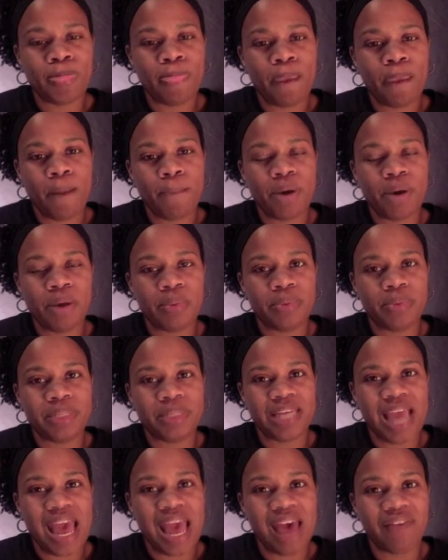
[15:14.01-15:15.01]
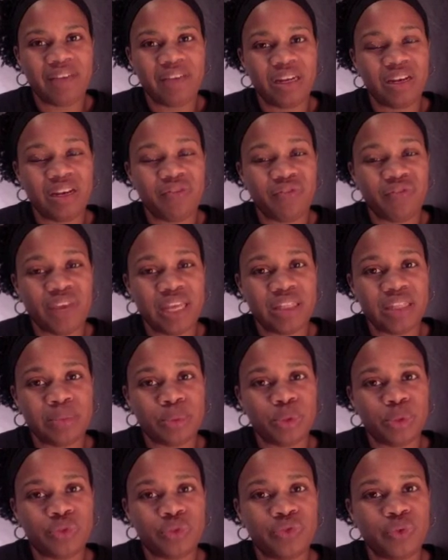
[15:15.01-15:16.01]
probably have it available
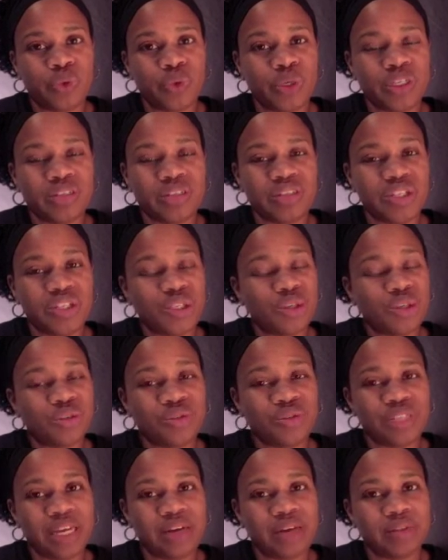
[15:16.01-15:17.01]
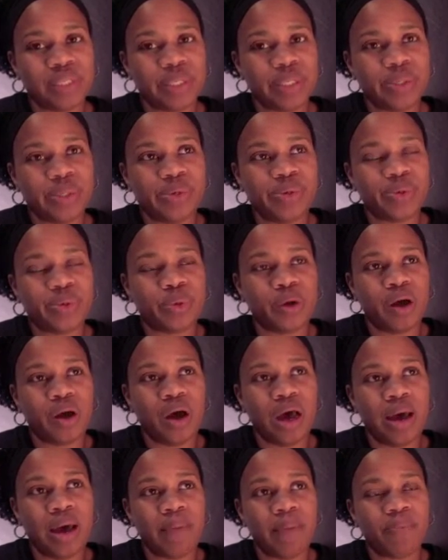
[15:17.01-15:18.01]
for digital download
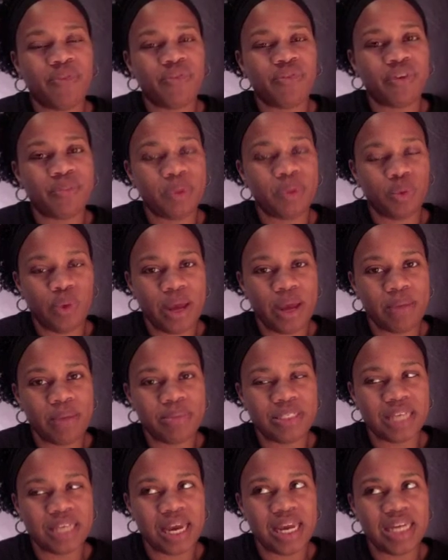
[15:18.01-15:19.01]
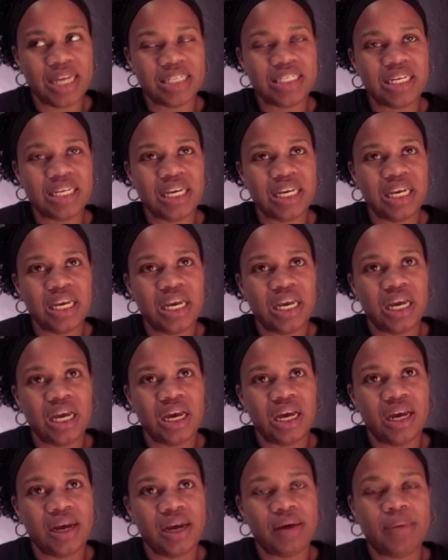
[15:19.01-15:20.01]
from the website.
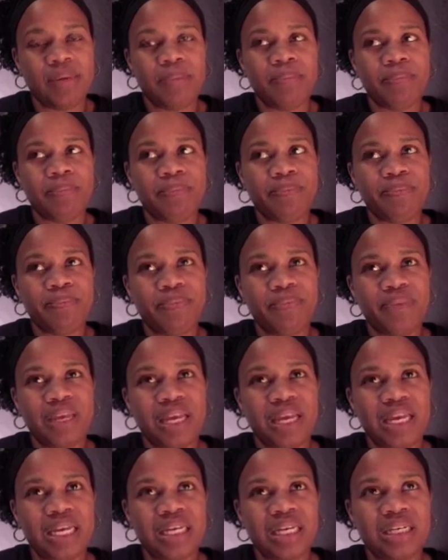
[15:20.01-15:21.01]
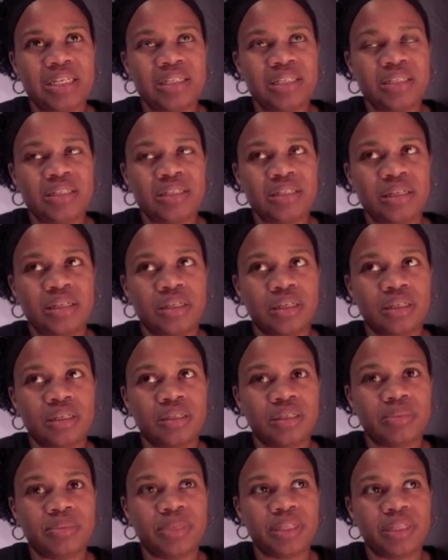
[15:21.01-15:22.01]
And let
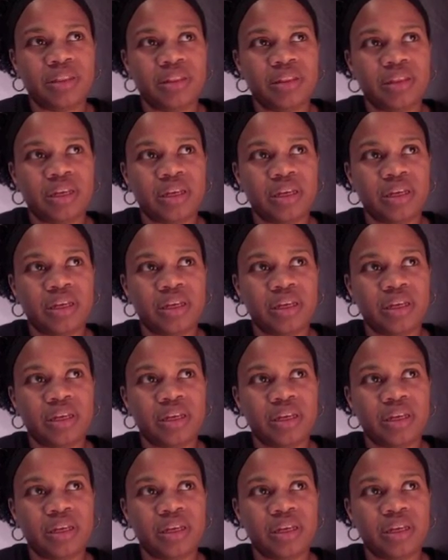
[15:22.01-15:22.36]
me think.